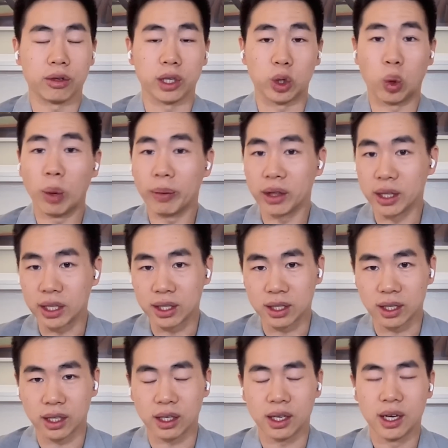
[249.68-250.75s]
There's equipment
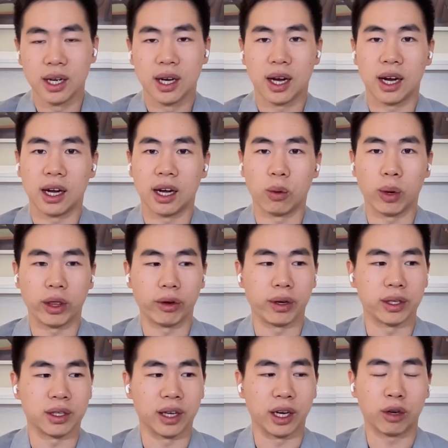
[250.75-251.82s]
leasing, uh, whether
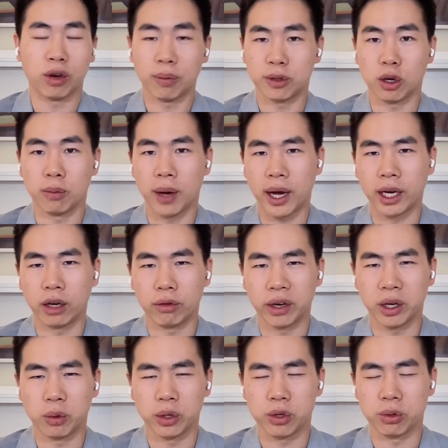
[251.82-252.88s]
it's a crypto mining
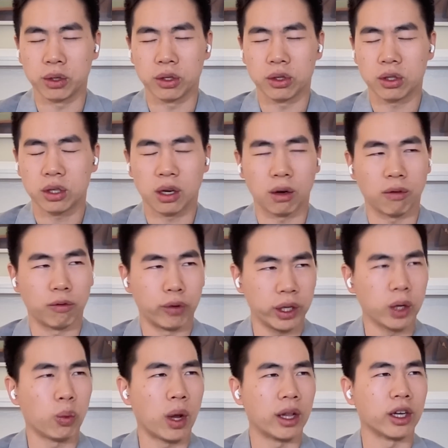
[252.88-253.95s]
rig, which was, you know,
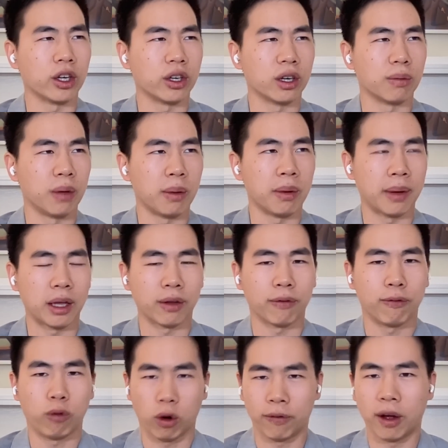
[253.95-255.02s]
really well and good maybe
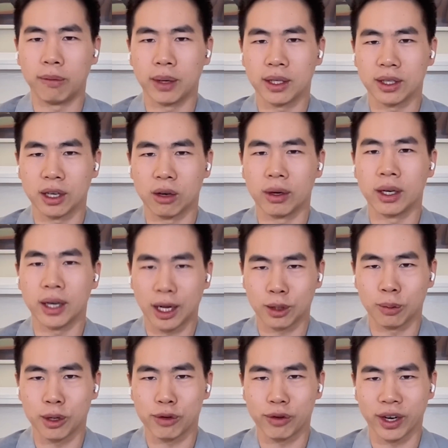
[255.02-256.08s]
about four or five months ago and
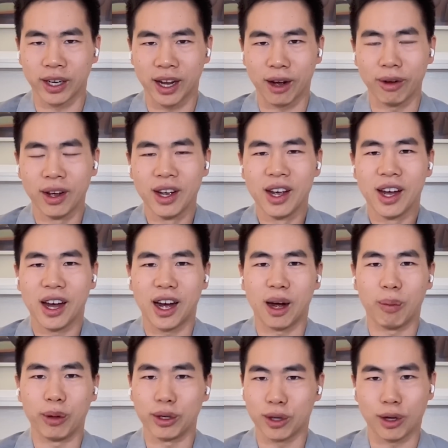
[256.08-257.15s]
not so much right now.
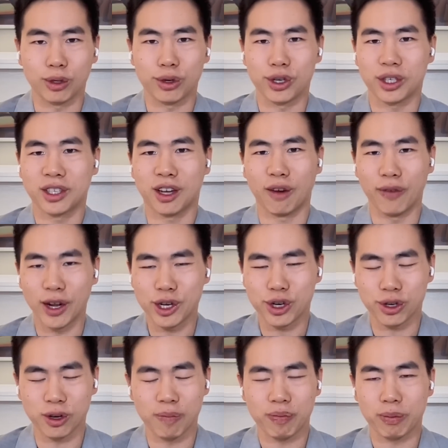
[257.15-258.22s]
Uh, but there's also just
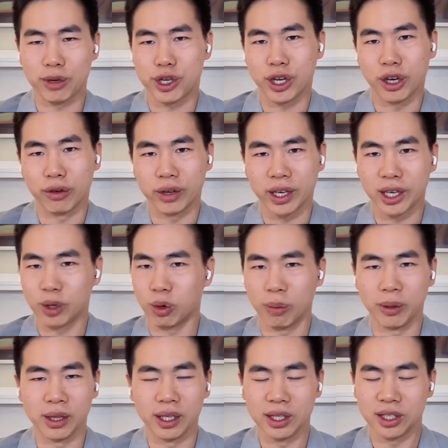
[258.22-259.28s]
conventional machinery and
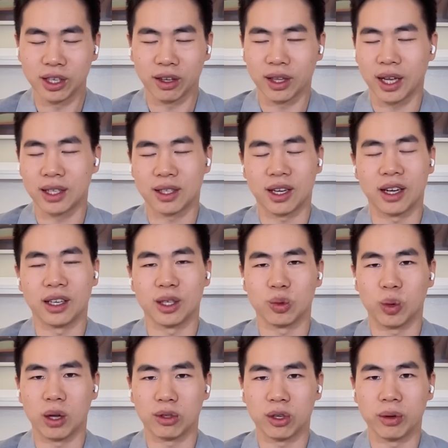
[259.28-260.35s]
equipment leasing on that side
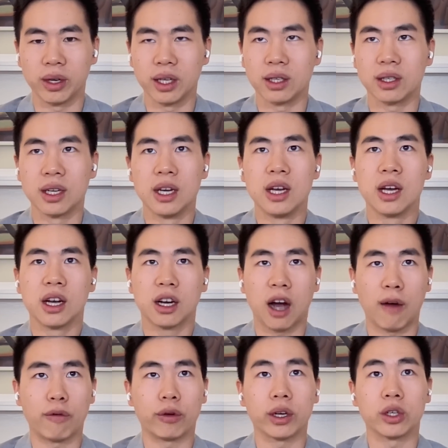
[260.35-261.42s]
as well. So it is
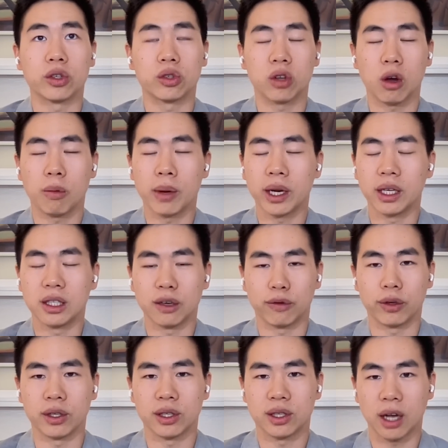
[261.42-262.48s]
covering so many
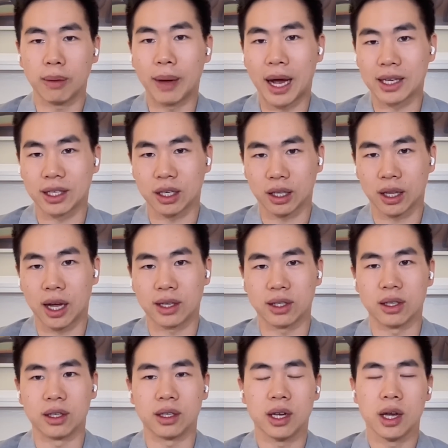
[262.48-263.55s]
different sub-asset
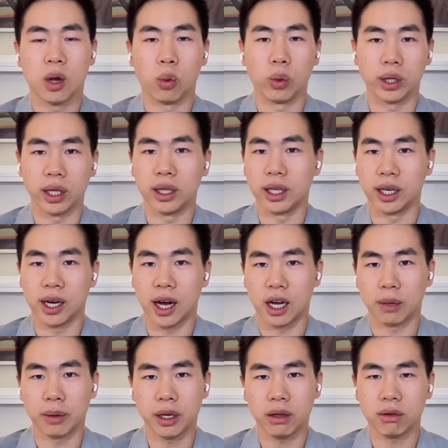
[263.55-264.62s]
classes within the
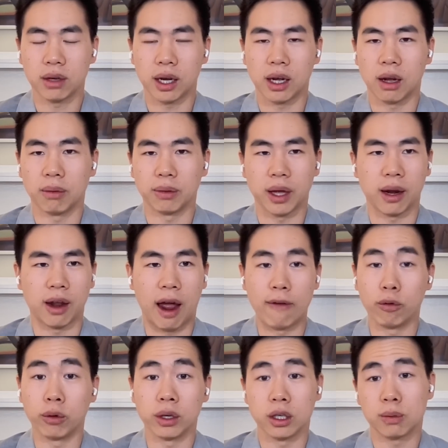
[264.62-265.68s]
economy um, that
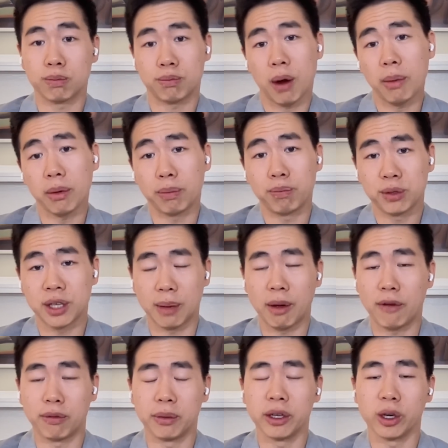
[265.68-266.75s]
everyone is probably
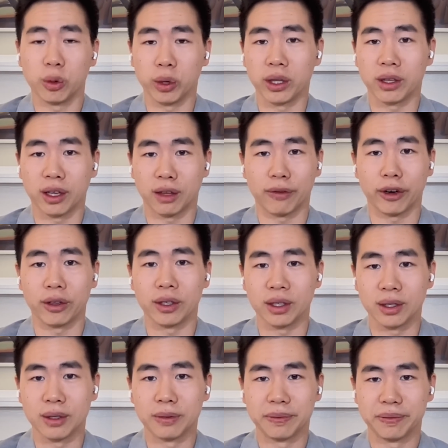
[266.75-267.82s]
semi-familiar with at the very
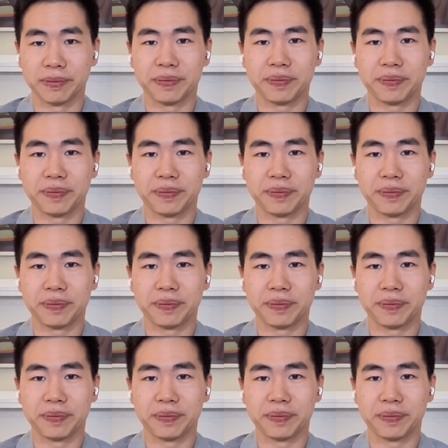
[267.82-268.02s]
least.